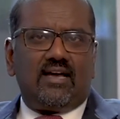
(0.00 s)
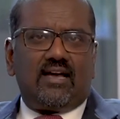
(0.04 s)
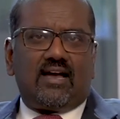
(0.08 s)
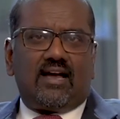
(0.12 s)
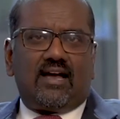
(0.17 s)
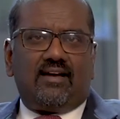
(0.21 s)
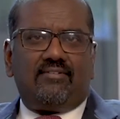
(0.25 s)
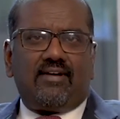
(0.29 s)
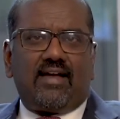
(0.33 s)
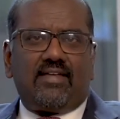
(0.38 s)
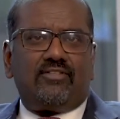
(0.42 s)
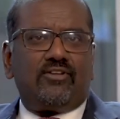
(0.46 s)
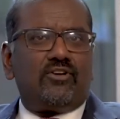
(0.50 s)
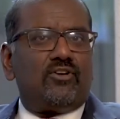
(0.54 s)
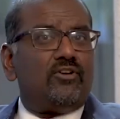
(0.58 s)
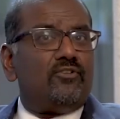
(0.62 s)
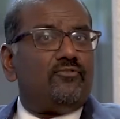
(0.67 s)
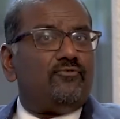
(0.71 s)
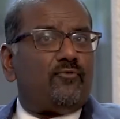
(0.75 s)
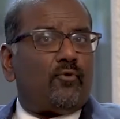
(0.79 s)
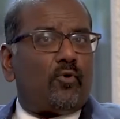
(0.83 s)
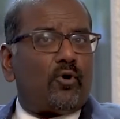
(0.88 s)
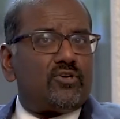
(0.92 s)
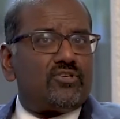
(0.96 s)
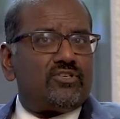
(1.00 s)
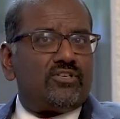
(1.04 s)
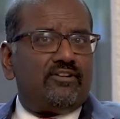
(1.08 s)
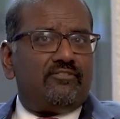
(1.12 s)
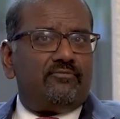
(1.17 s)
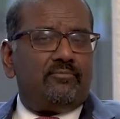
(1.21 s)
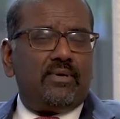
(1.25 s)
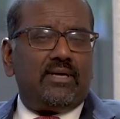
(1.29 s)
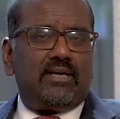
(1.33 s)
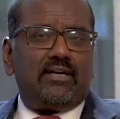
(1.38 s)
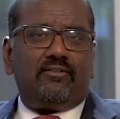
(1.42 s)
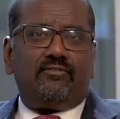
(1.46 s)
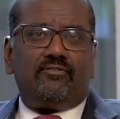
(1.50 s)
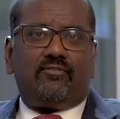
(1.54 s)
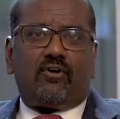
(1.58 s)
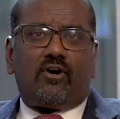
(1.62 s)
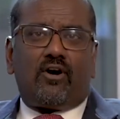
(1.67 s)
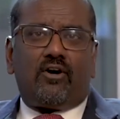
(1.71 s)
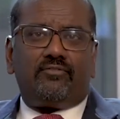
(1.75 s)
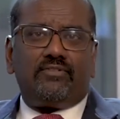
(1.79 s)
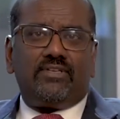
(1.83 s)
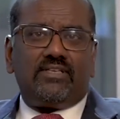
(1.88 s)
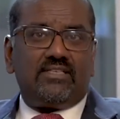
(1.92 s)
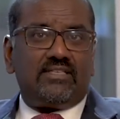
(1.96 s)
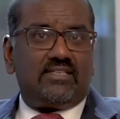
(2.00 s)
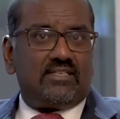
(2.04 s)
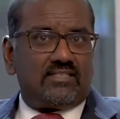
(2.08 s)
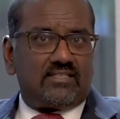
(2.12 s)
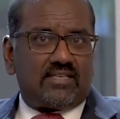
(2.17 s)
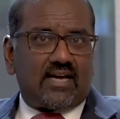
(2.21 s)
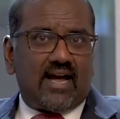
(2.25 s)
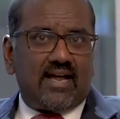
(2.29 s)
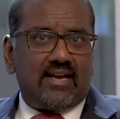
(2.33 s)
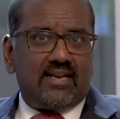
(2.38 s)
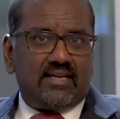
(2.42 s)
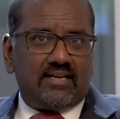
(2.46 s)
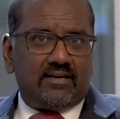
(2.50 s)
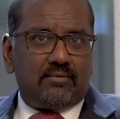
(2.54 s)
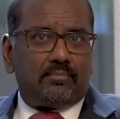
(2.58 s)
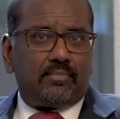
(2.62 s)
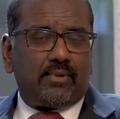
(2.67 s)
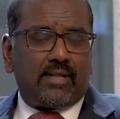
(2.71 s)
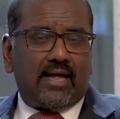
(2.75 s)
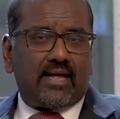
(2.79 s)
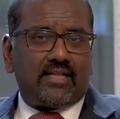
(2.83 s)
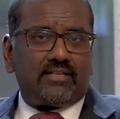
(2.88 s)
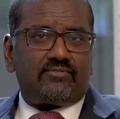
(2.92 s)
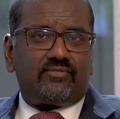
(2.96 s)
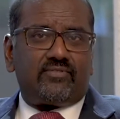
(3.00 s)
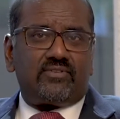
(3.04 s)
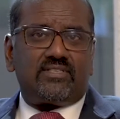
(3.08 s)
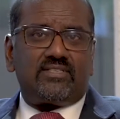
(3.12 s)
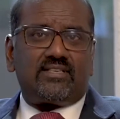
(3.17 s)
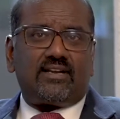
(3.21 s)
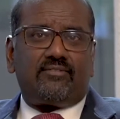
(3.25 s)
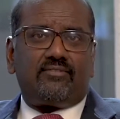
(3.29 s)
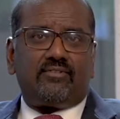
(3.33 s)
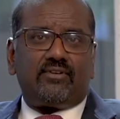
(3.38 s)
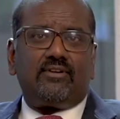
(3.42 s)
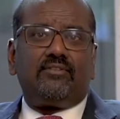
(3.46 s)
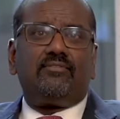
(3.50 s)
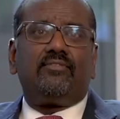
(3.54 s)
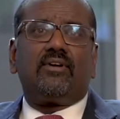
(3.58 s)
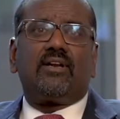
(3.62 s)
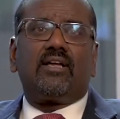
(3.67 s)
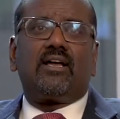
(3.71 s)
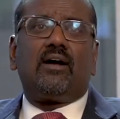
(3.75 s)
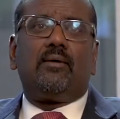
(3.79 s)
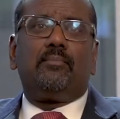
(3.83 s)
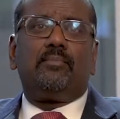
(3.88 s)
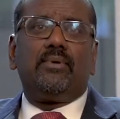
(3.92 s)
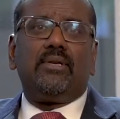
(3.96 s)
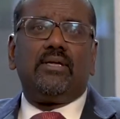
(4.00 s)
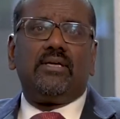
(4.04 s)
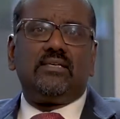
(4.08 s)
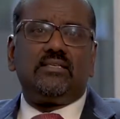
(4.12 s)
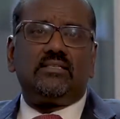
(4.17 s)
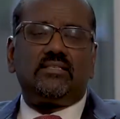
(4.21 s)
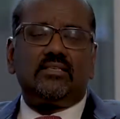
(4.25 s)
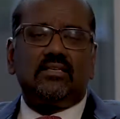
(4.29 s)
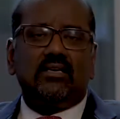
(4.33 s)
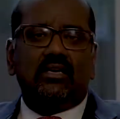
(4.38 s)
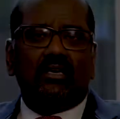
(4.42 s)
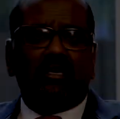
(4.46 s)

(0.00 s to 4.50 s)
I've had the good fortune of being involved in designing implants for several different companies.